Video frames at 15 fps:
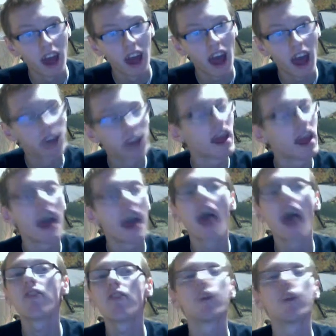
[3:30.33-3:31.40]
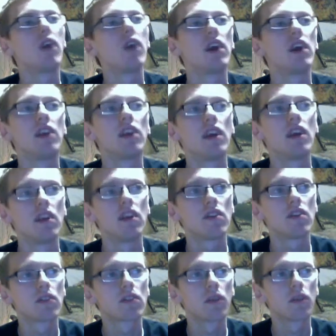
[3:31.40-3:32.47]
and that everyone is
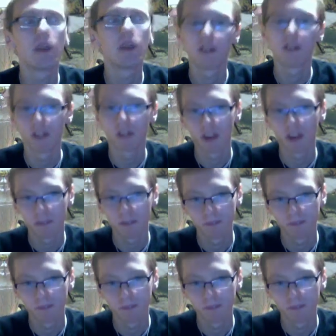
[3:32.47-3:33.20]
committed to it.